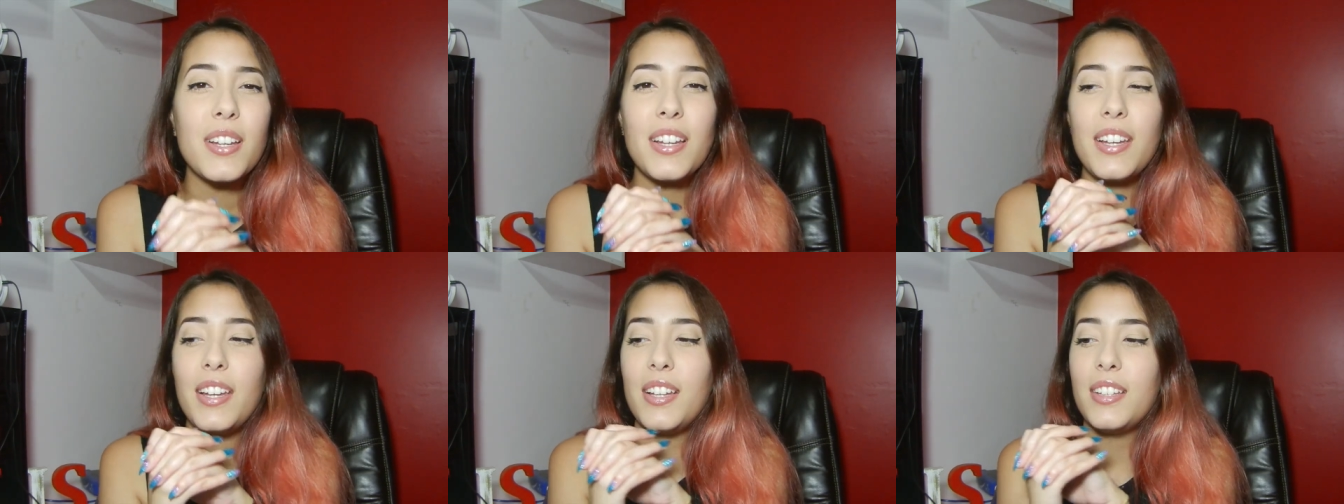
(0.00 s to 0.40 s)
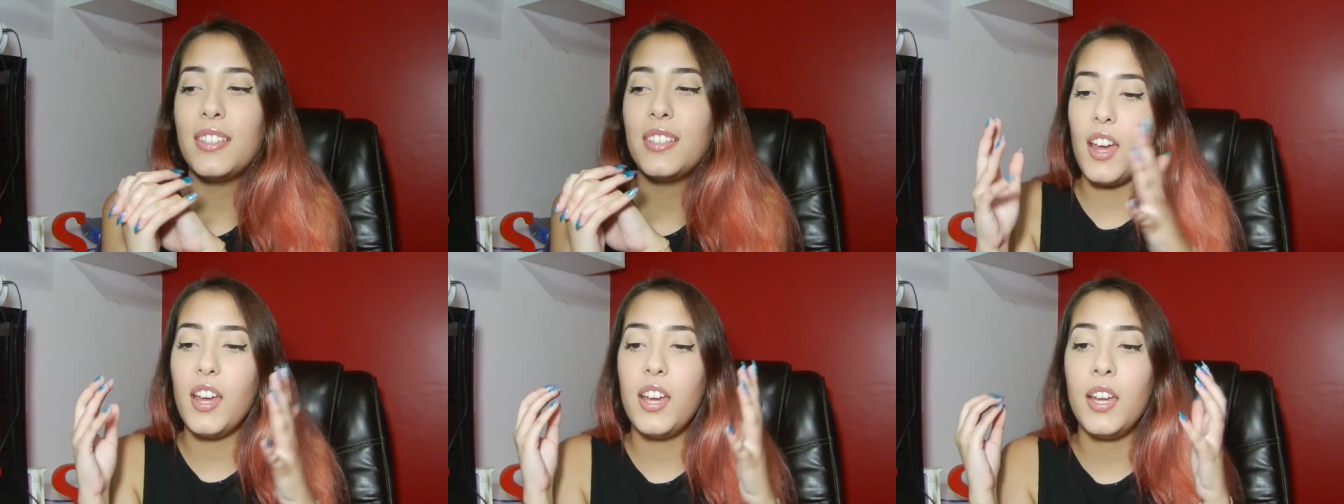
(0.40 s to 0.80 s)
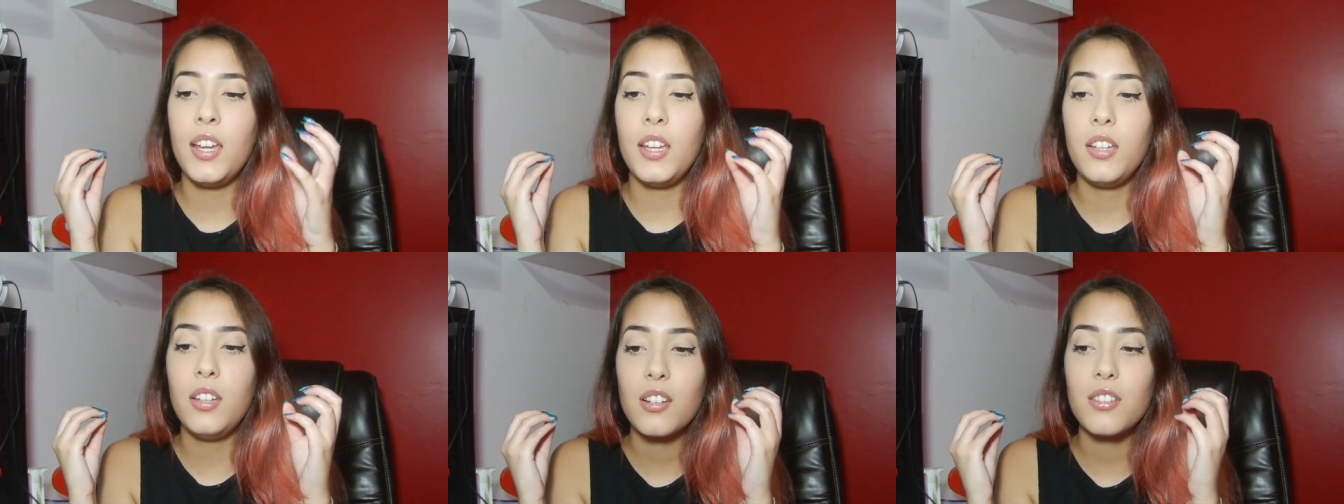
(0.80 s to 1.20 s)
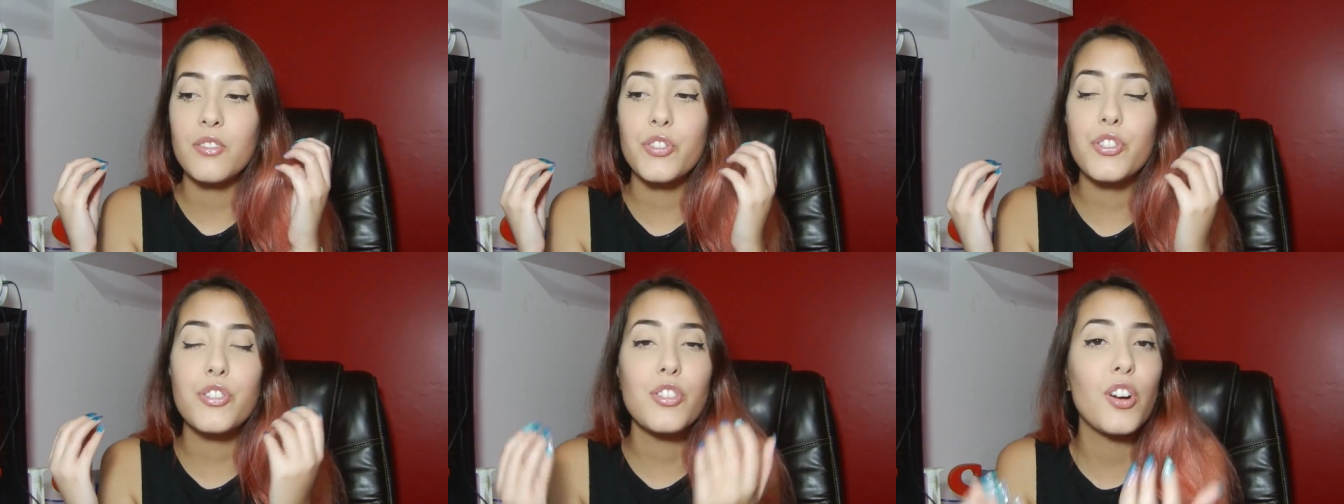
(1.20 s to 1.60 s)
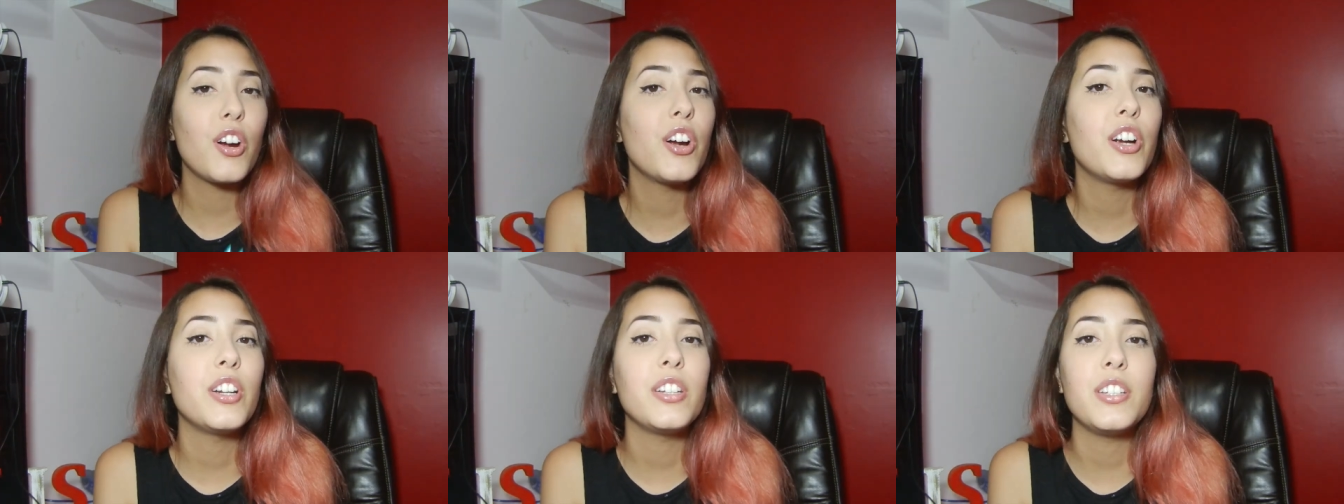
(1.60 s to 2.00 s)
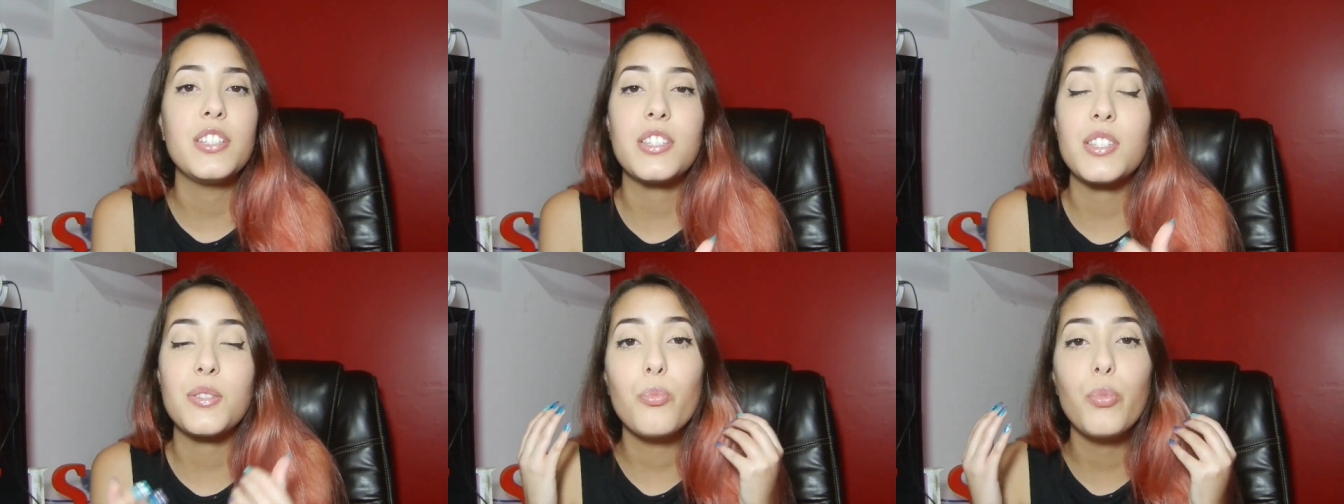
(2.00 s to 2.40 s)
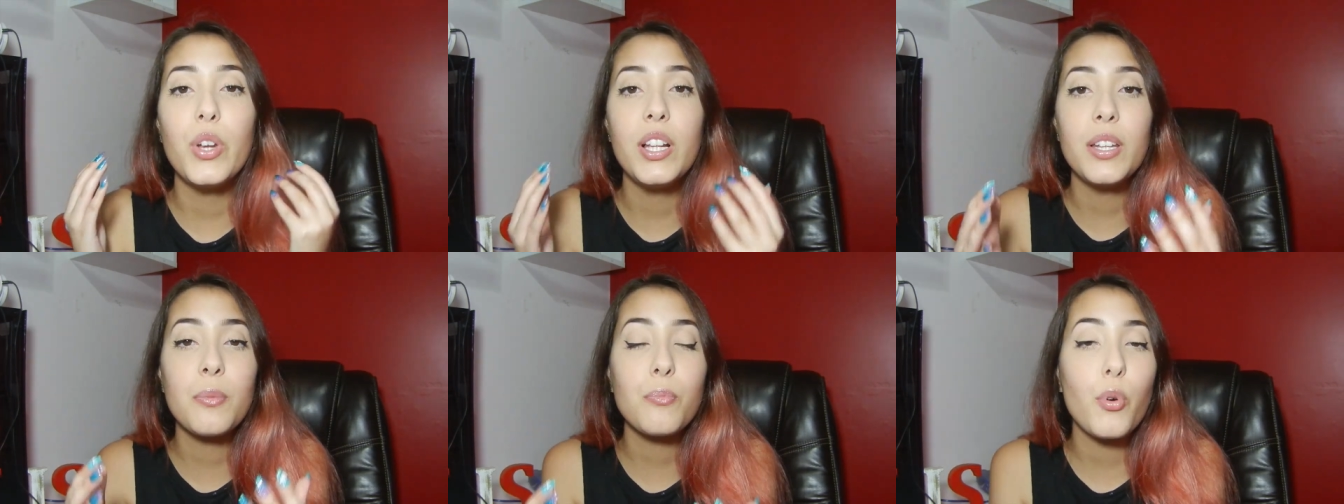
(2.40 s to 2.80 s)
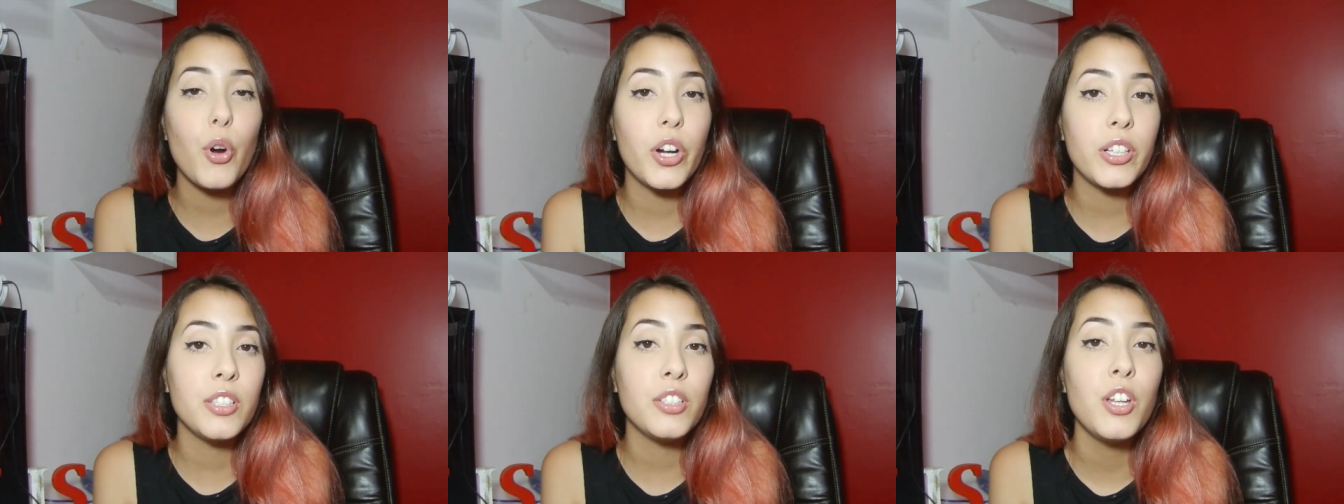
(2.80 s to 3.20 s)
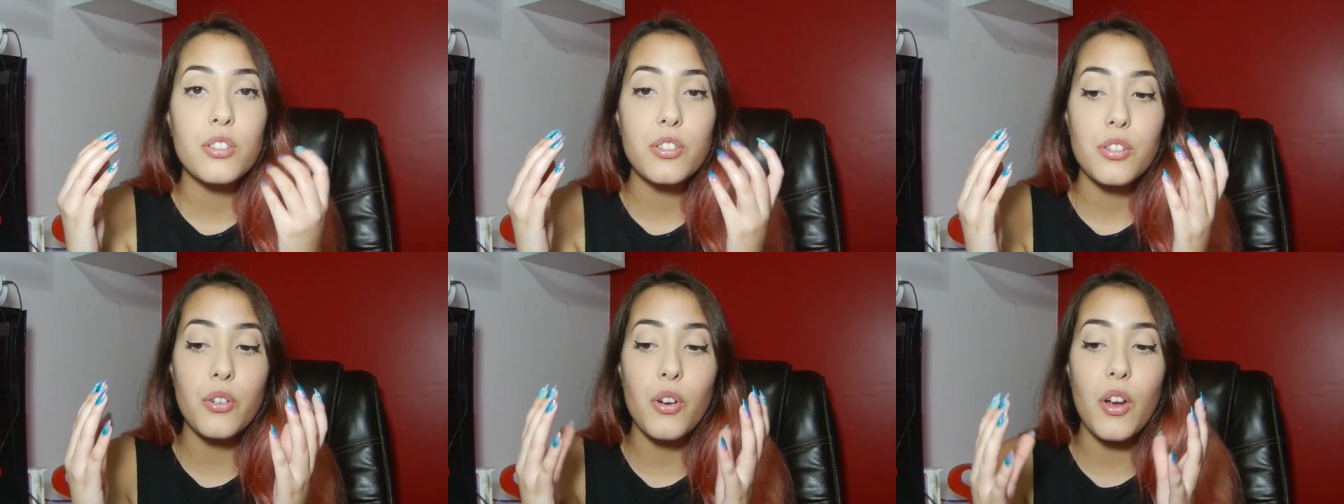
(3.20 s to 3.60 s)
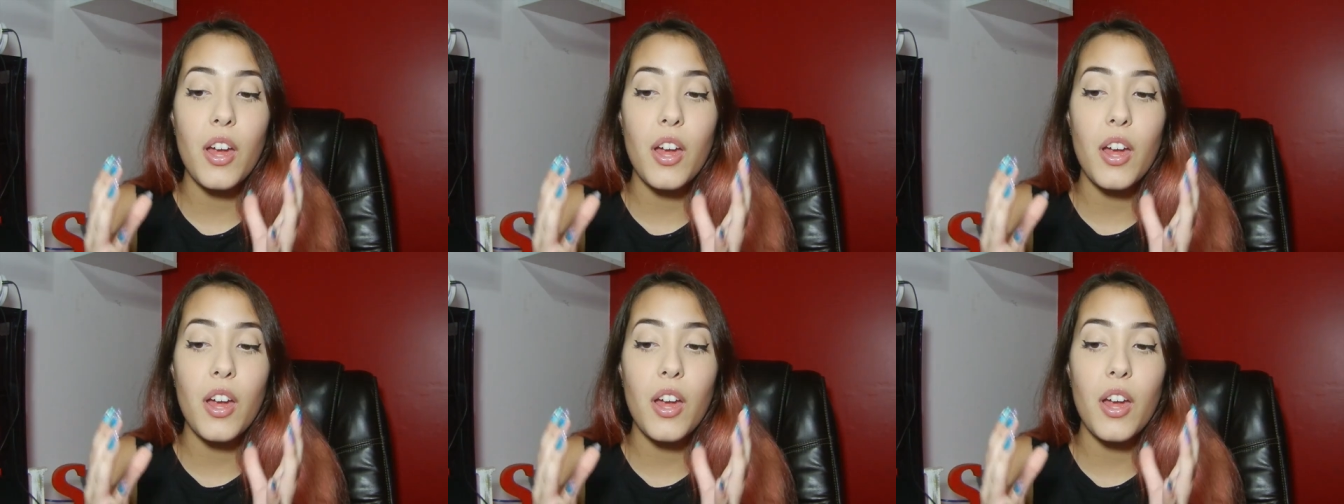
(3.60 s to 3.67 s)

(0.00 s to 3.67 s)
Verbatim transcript: and a concern. It's really important to